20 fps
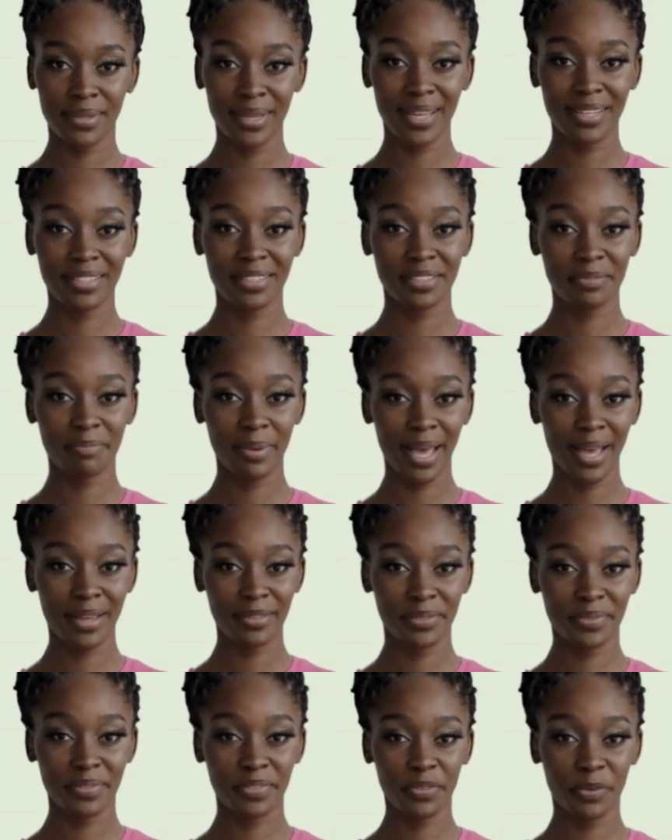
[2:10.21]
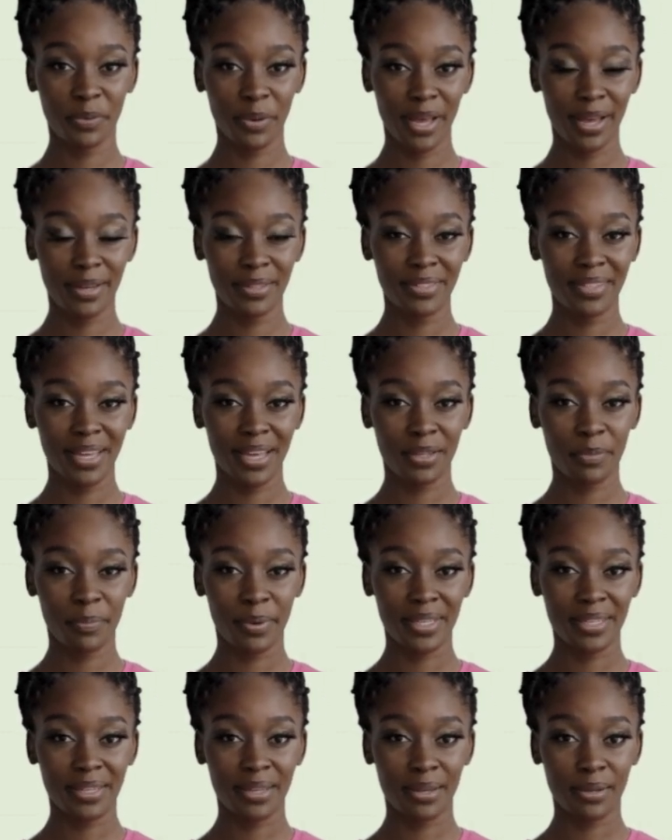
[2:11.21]
It is a pale straw-colored
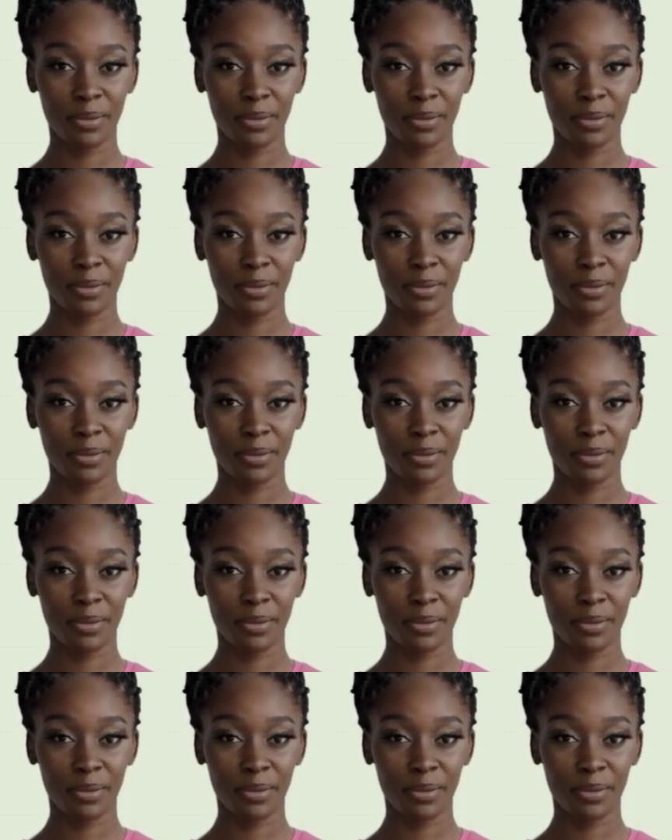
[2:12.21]
liquid,